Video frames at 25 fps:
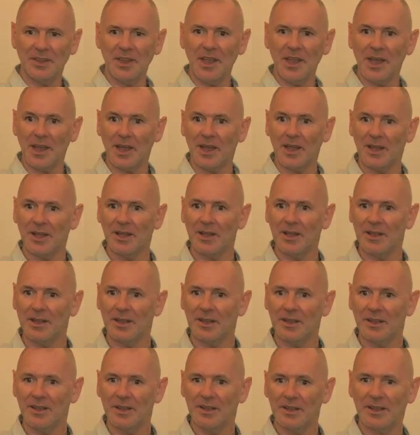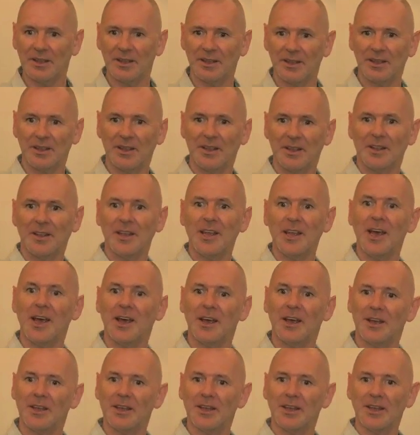Yeah. Yeah.
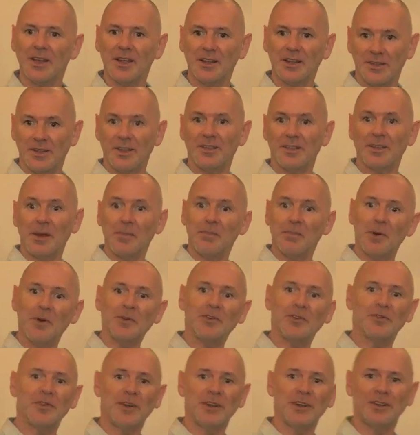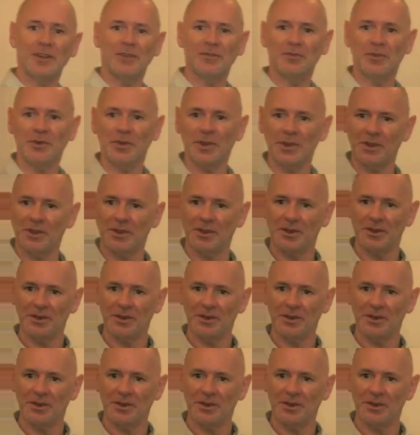And is that motivating for you?